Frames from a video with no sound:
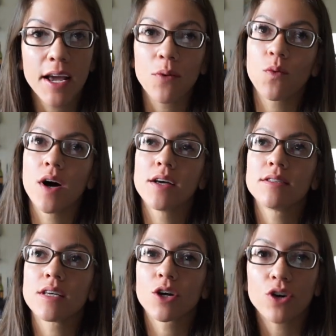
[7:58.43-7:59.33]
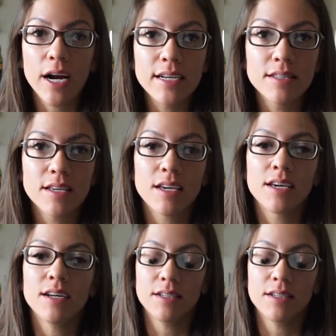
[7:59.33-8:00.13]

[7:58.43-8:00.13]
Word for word: It was crazy,